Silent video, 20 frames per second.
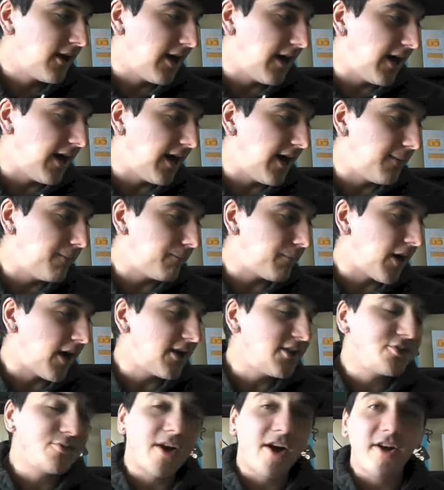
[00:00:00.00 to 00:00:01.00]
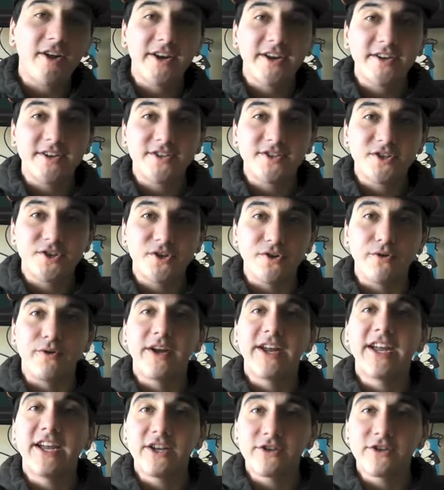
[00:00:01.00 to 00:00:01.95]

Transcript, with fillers: Um, pot of duality to 2.